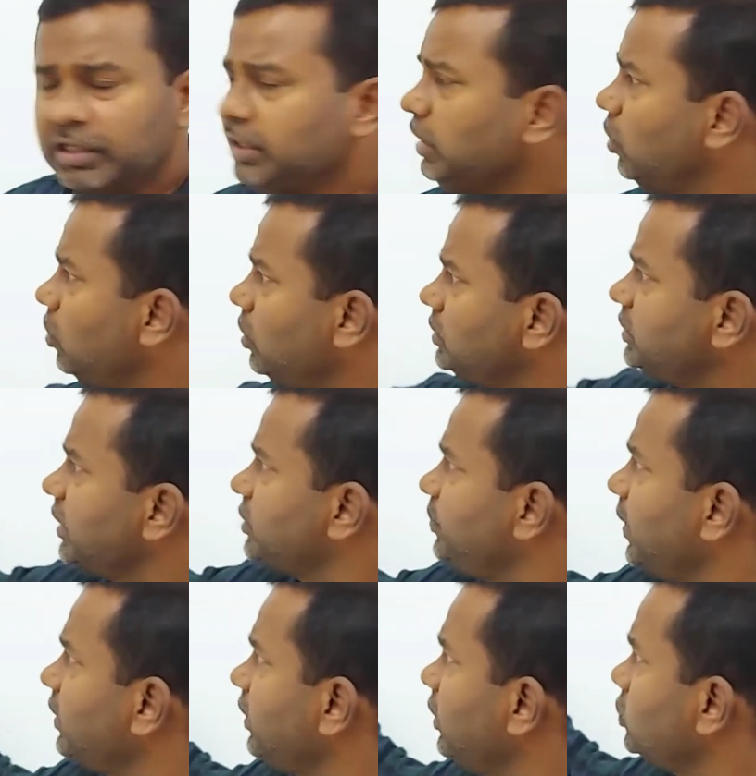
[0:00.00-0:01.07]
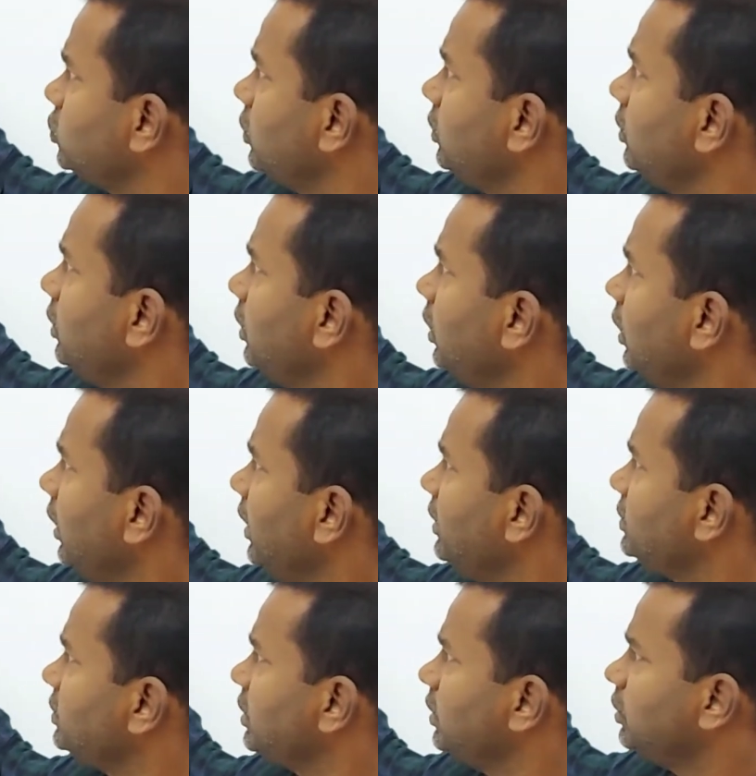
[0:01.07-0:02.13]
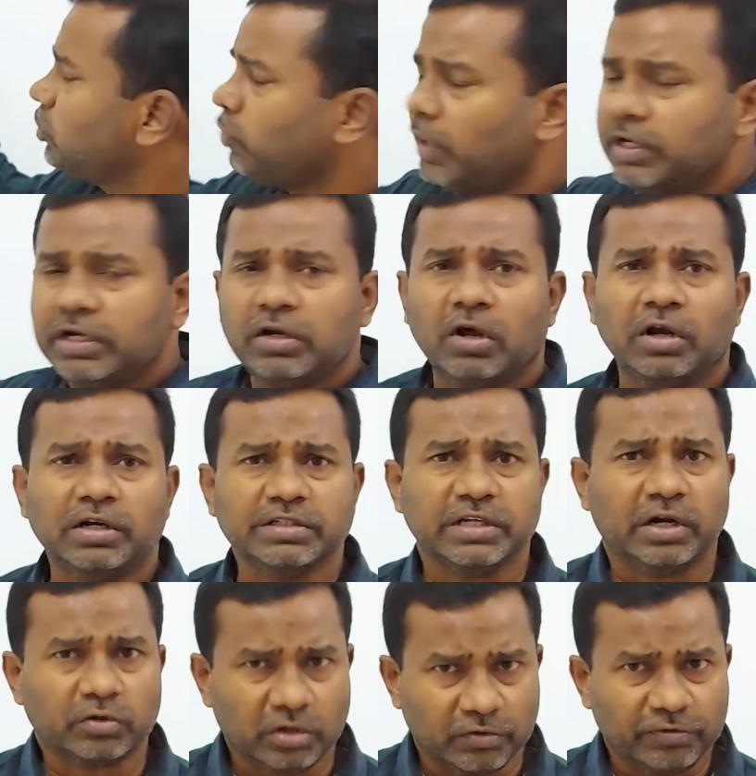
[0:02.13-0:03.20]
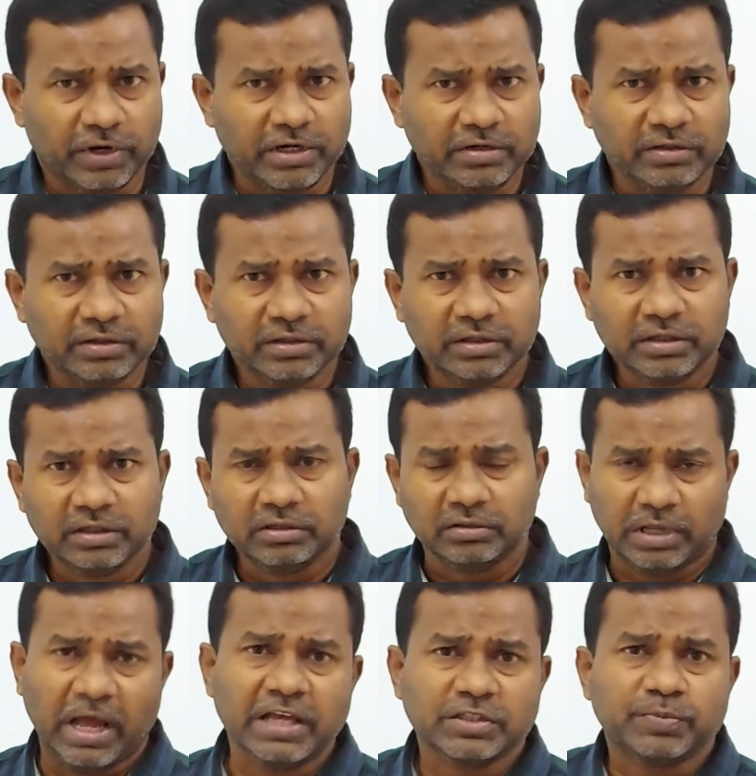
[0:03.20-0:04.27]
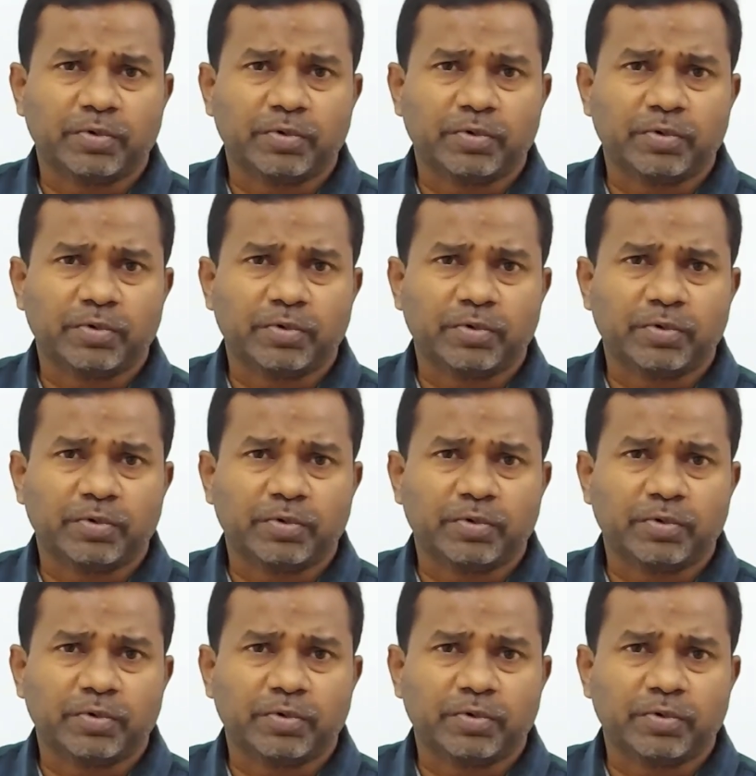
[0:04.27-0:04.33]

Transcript: The owner's expectation is $20 out of it as